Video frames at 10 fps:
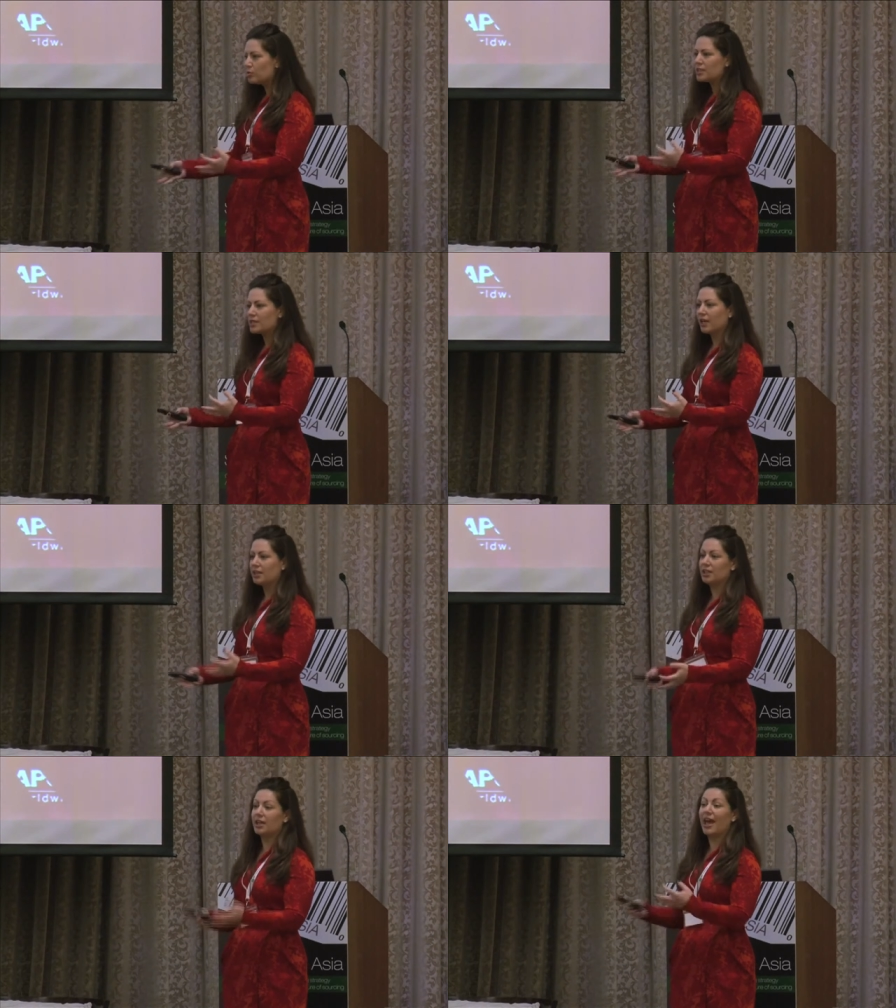was, I
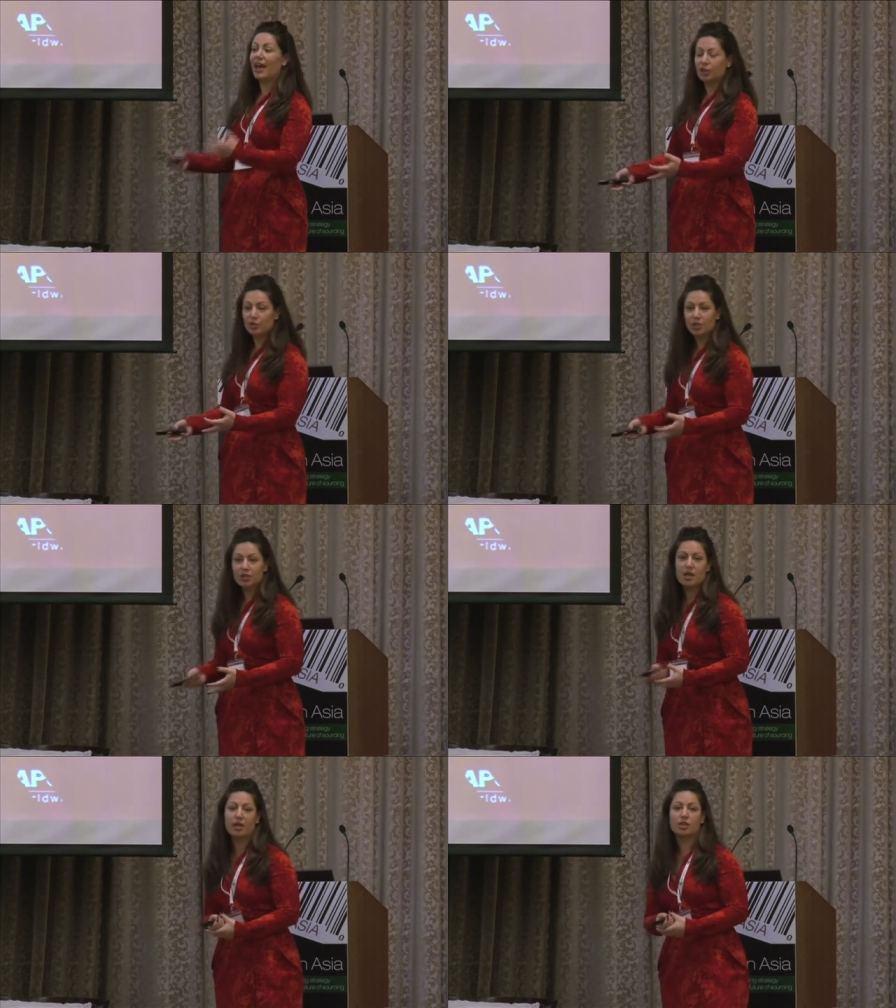think, accurately
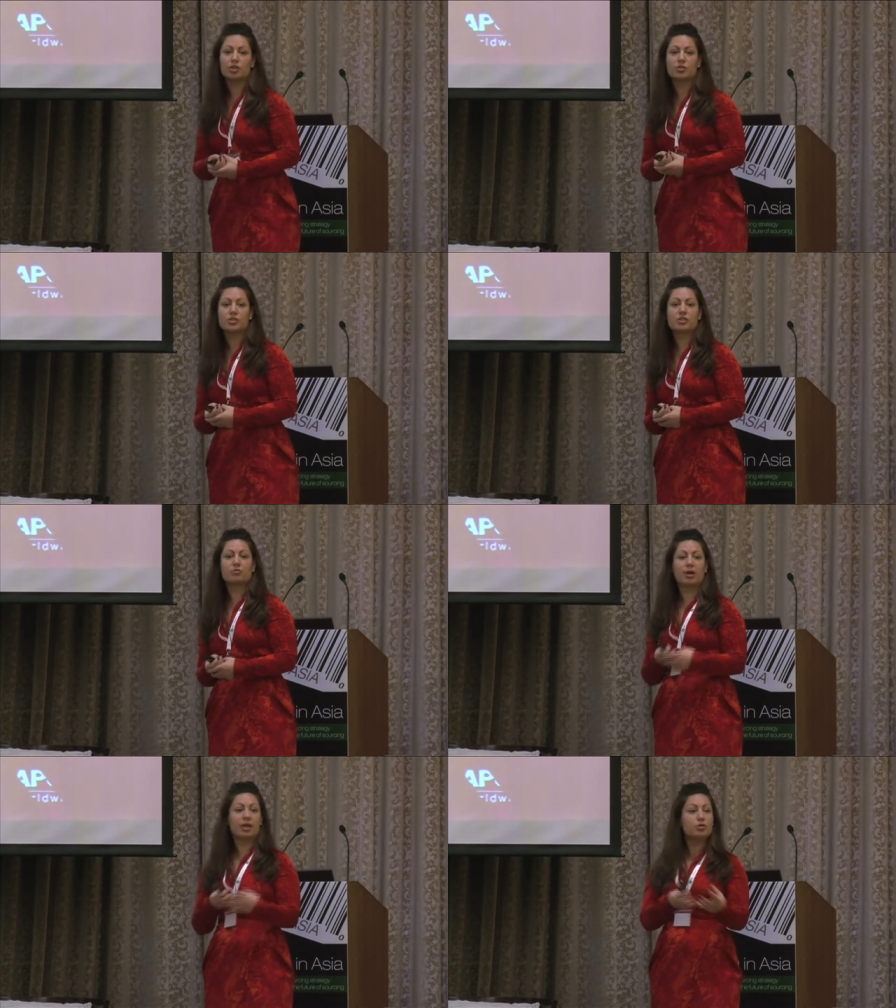diagnosed
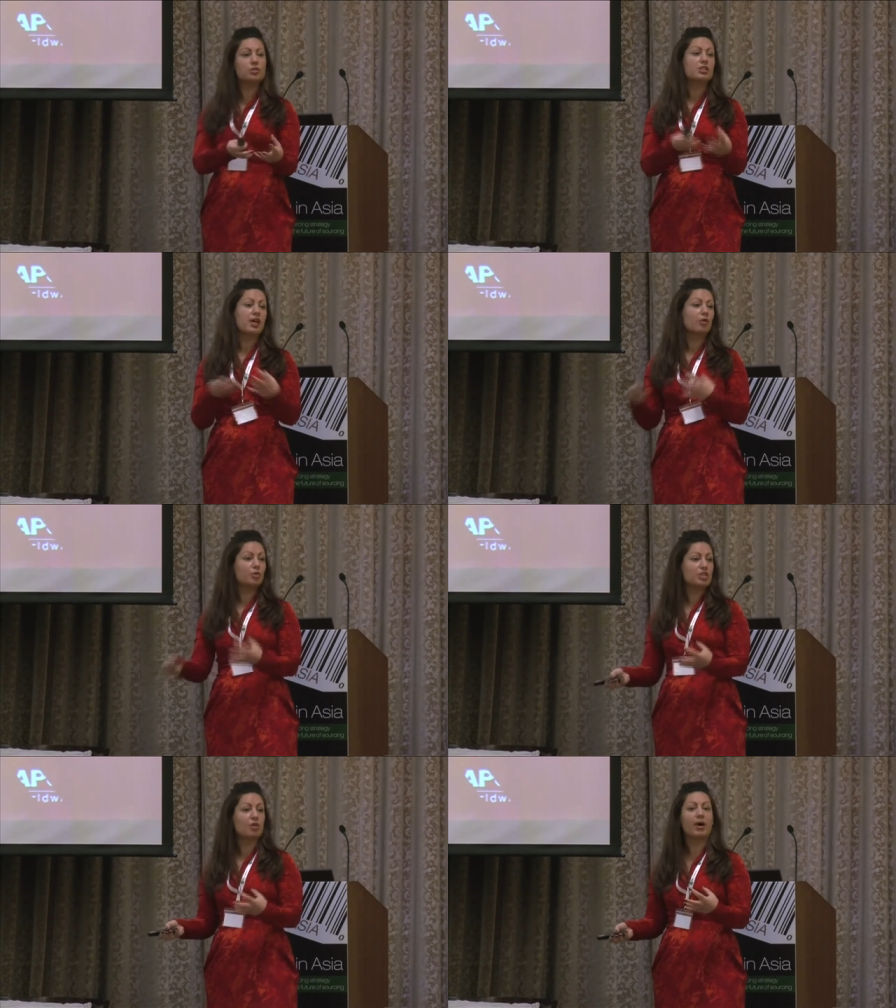by Hu Jintao and
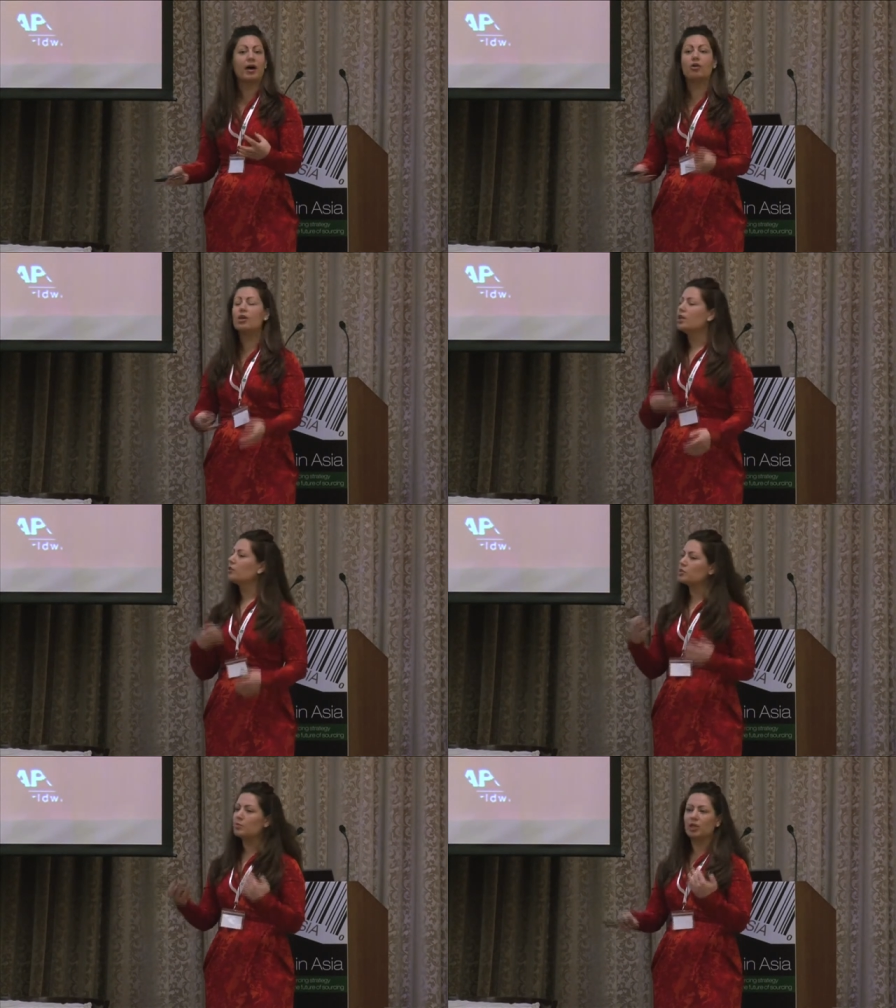Wen Jiabao.
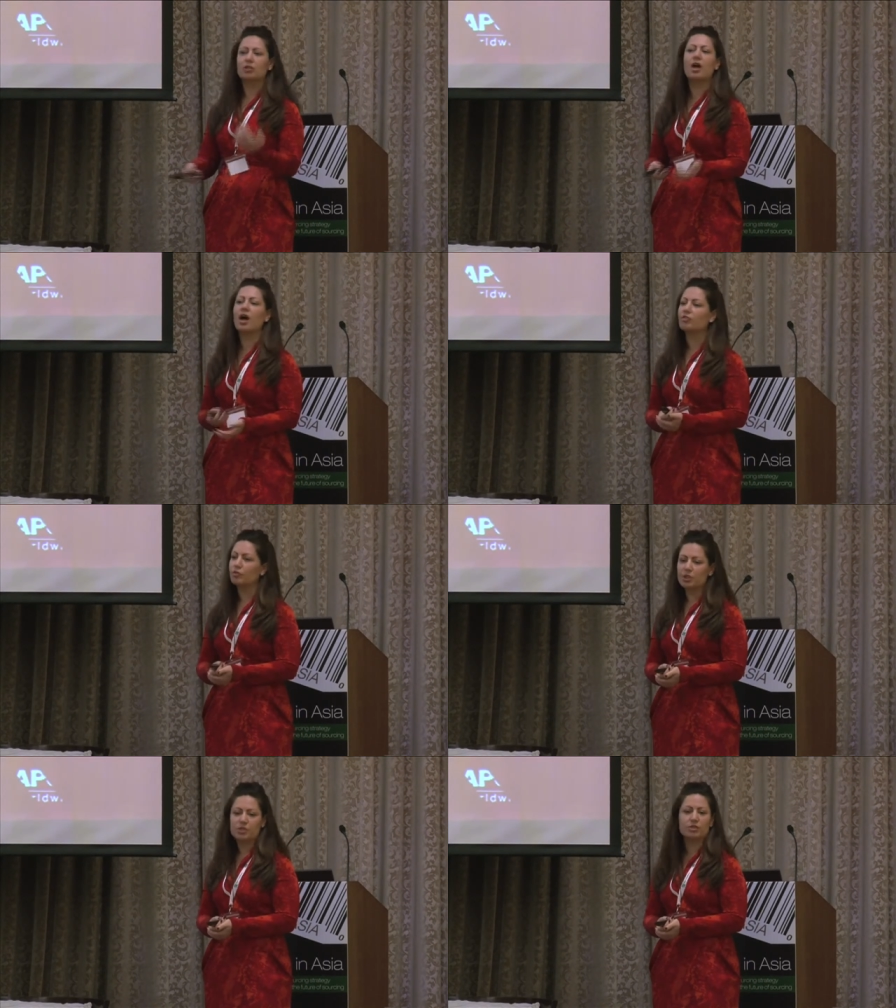There's been a lot
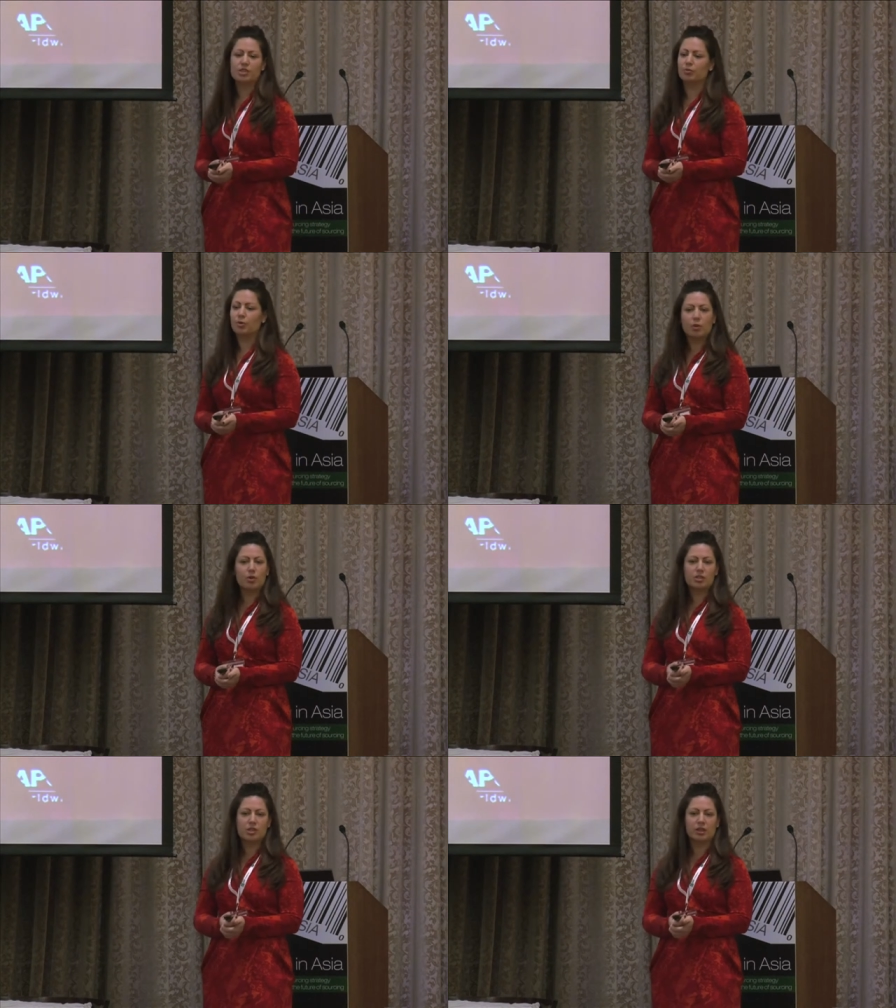of research and
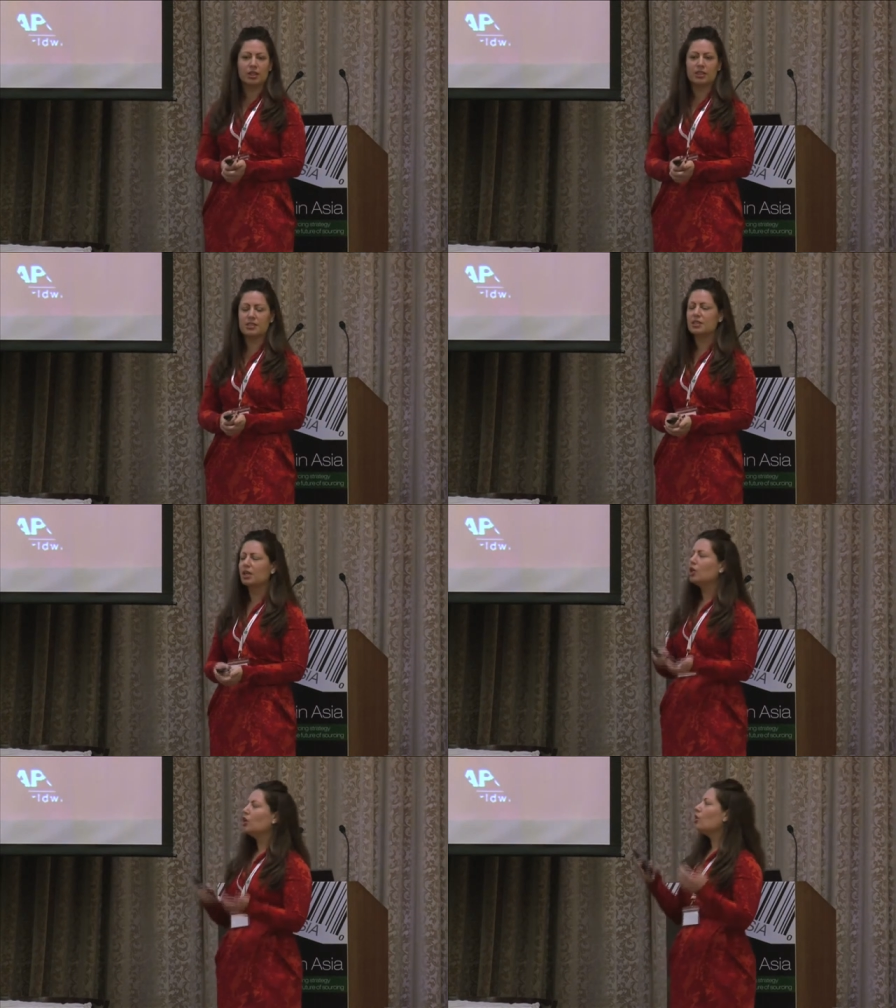reports on this.
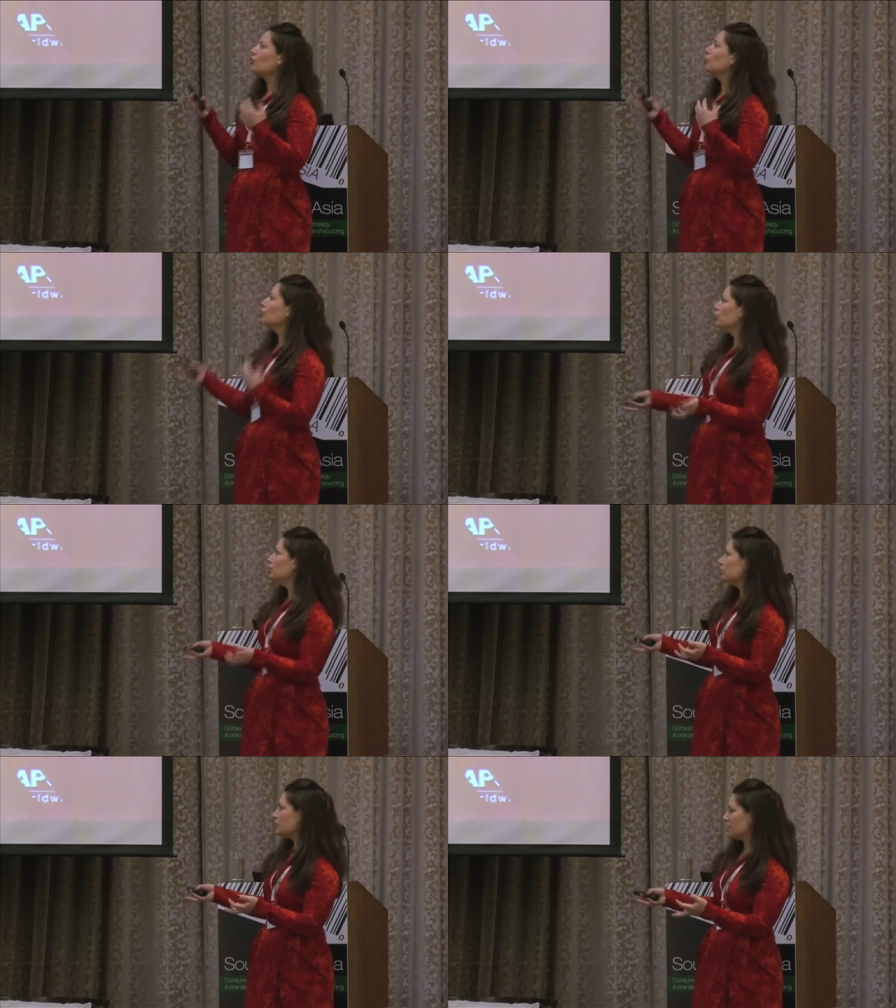The
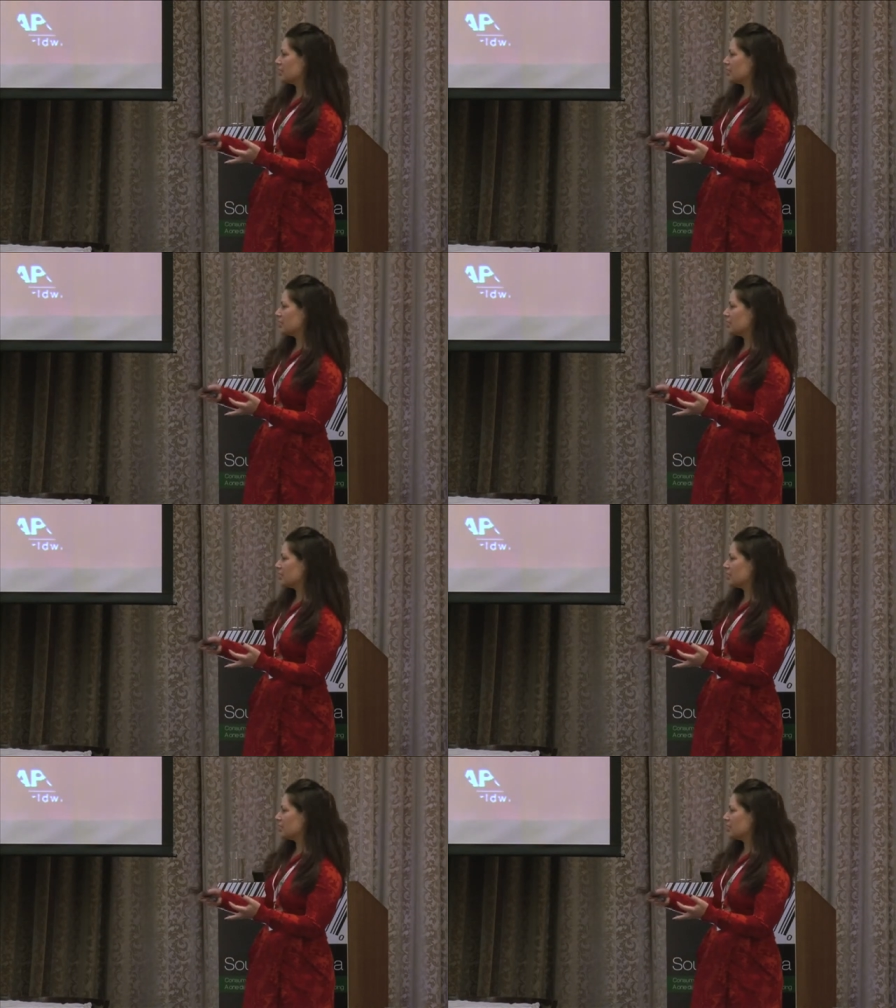good news